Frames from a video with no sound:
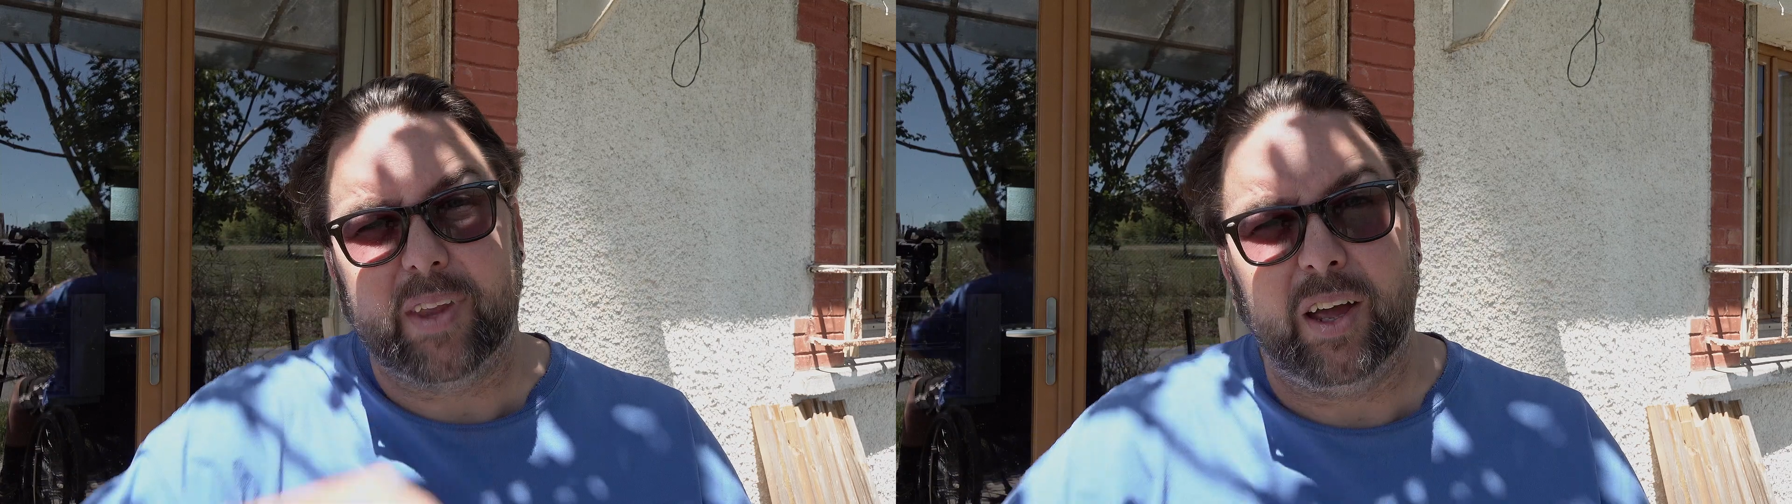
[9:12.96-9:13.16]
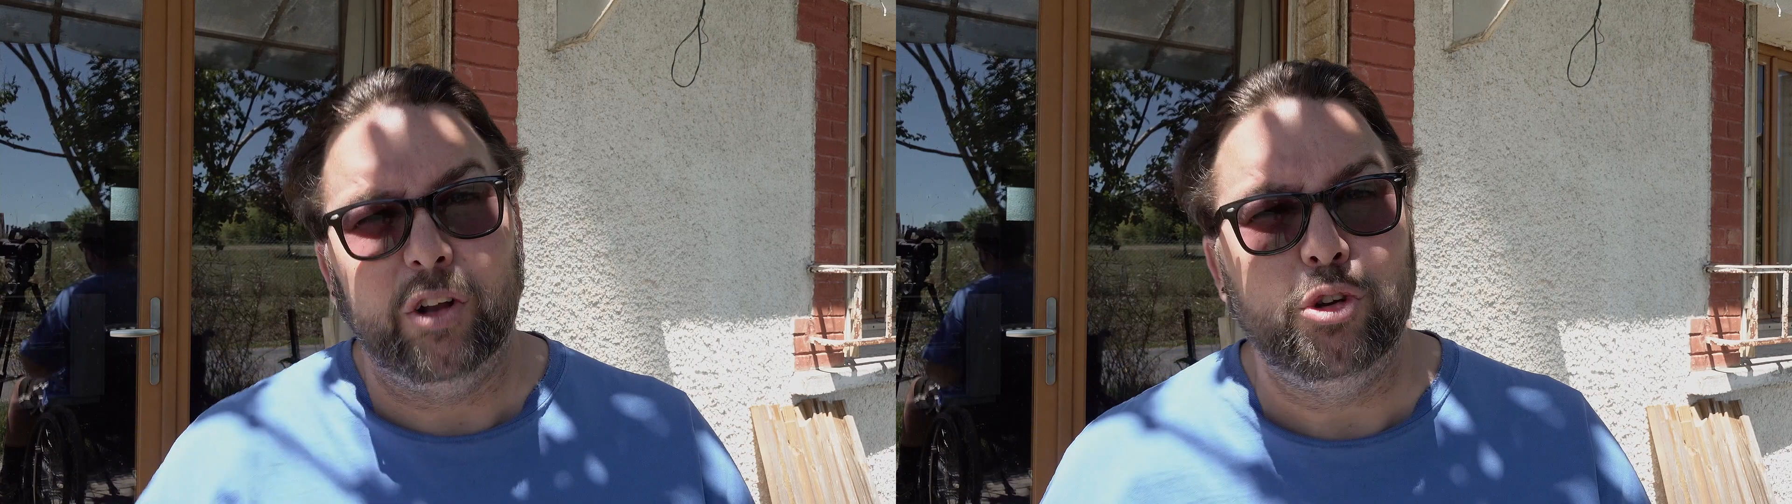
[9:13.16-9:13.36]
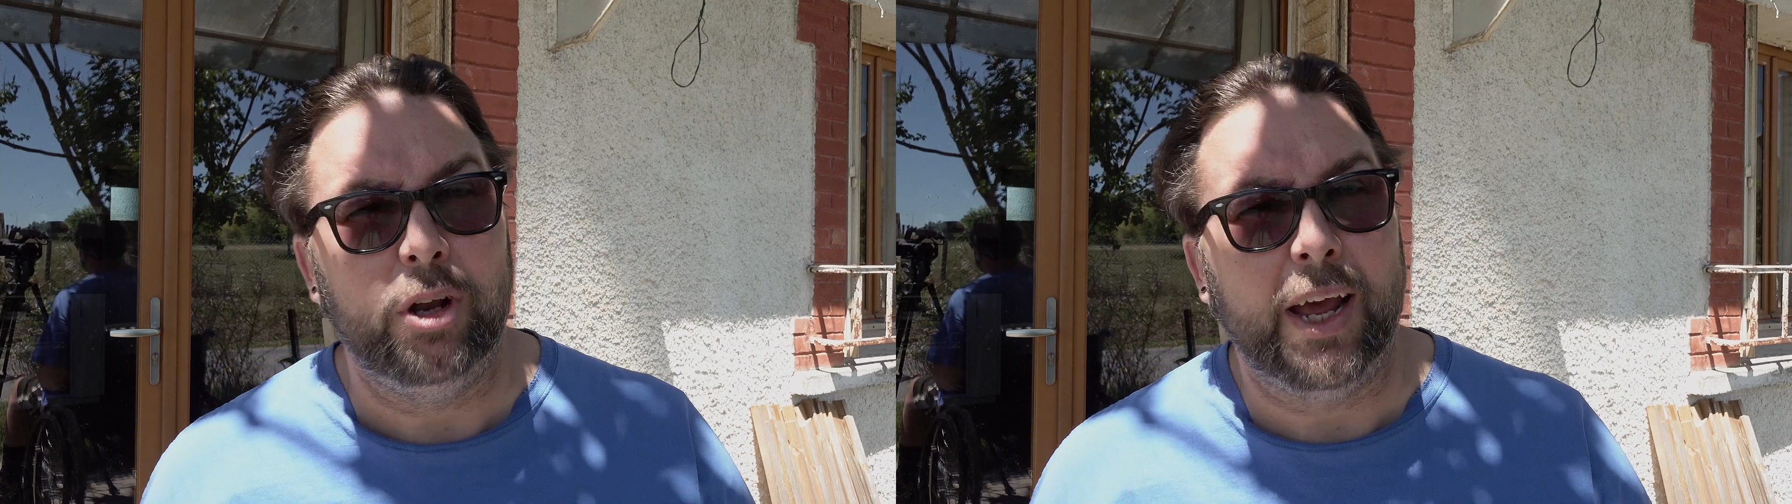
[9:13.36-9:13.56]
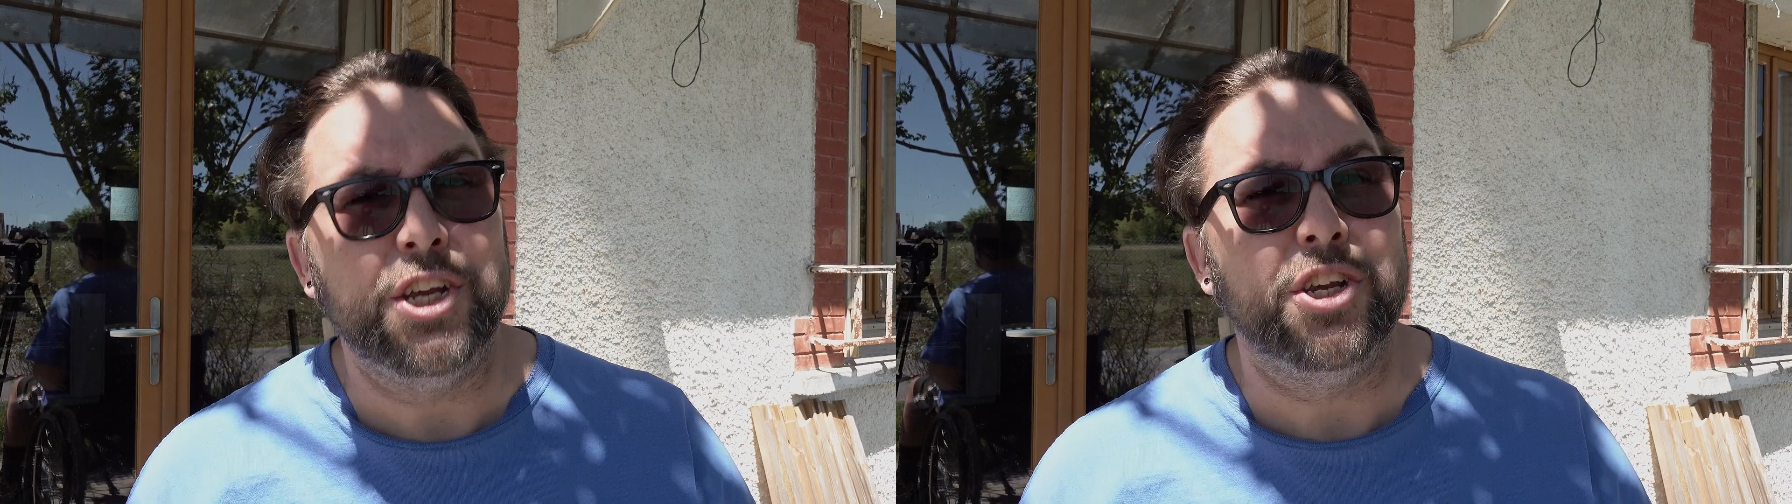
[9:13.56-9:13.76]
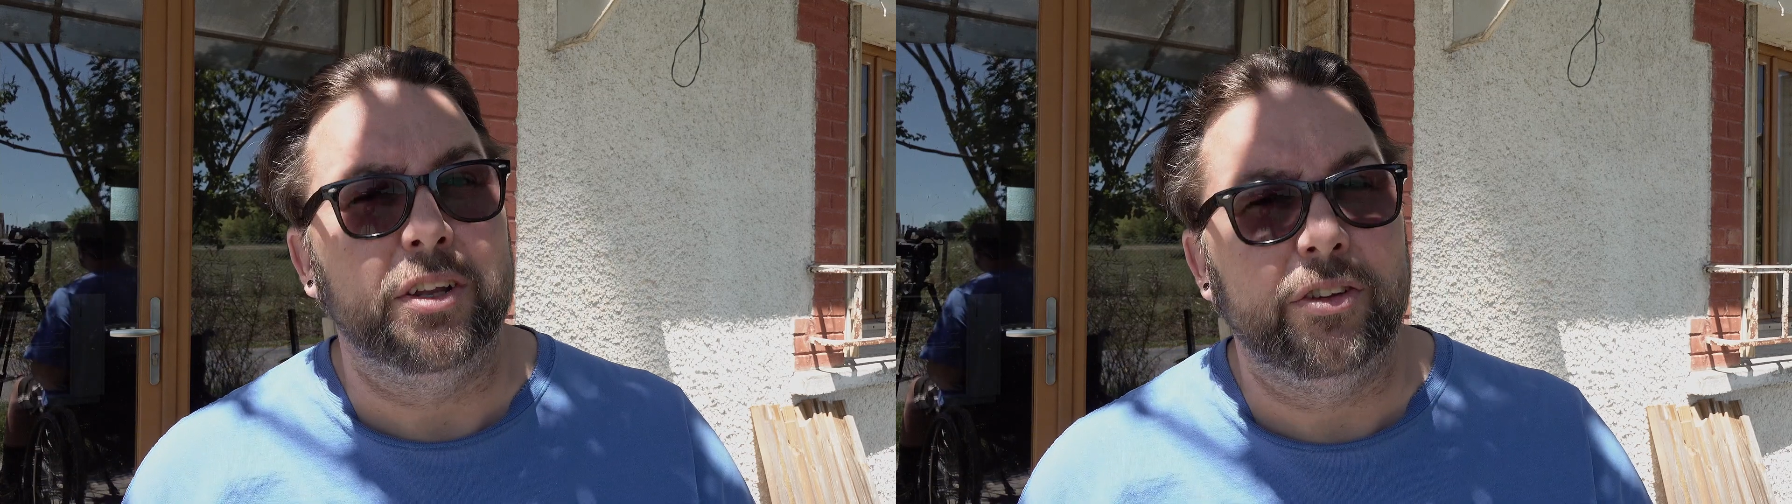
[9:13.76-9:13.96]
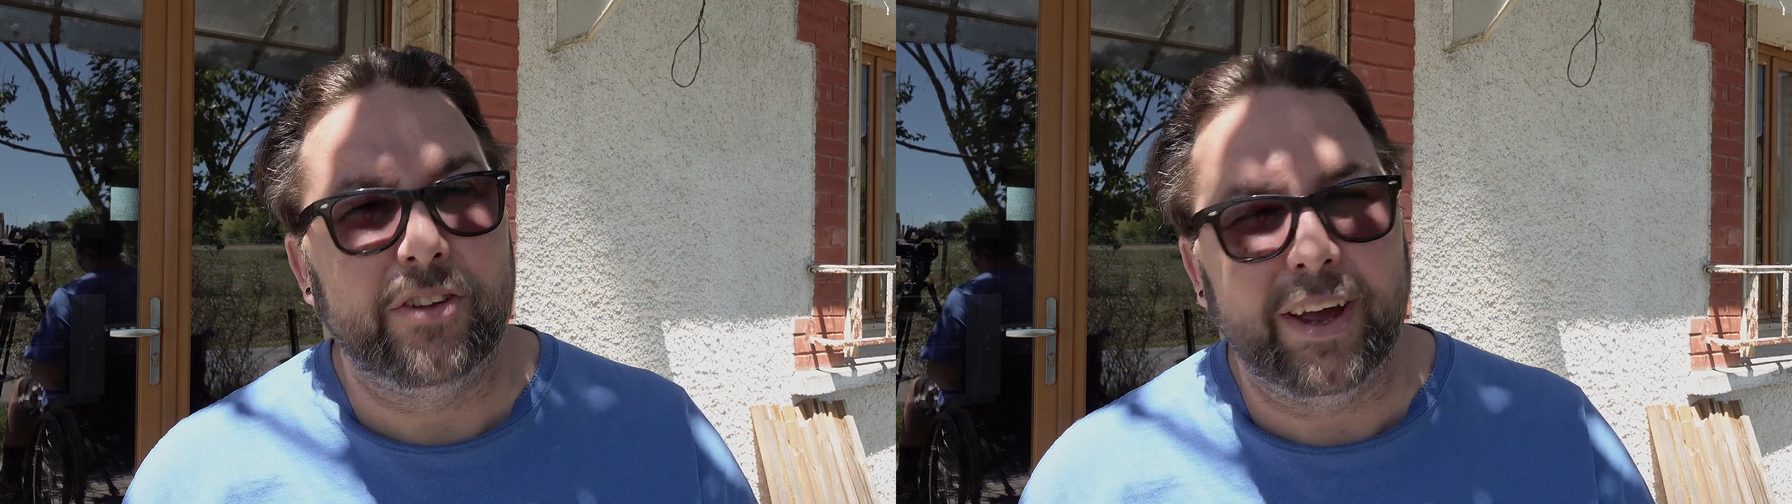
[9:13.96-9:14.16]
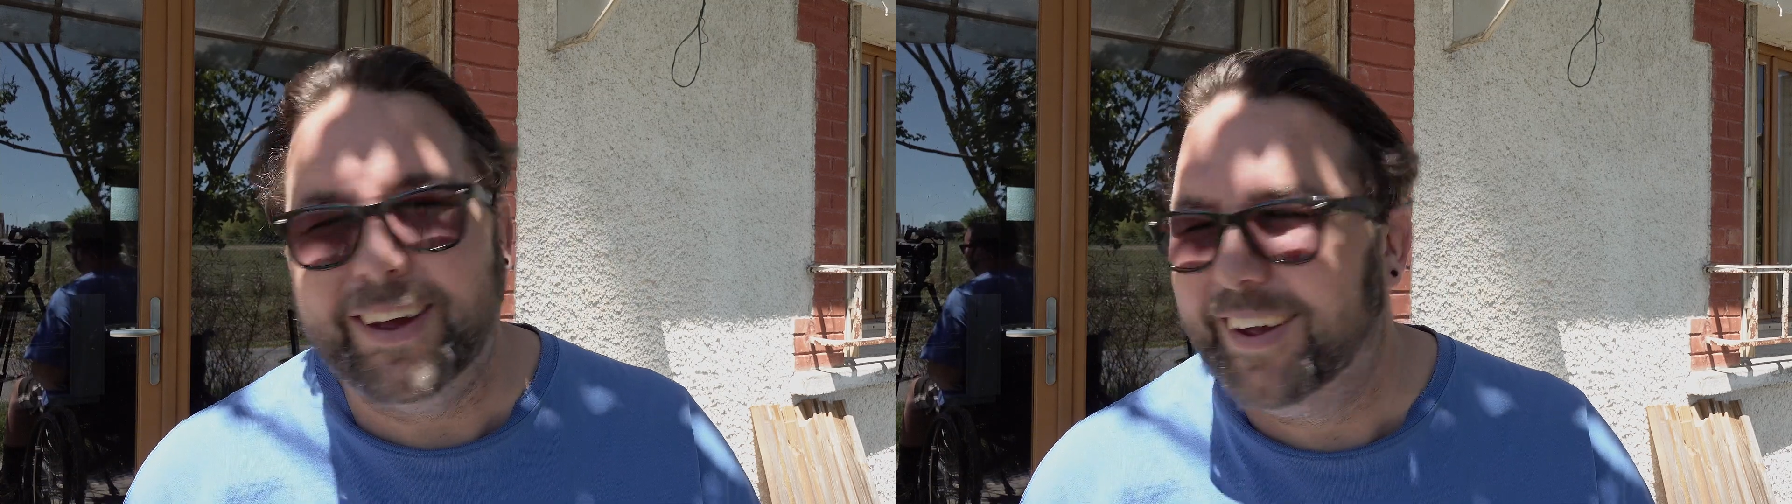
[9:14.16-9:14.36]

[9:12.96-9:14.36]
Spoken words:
undulations.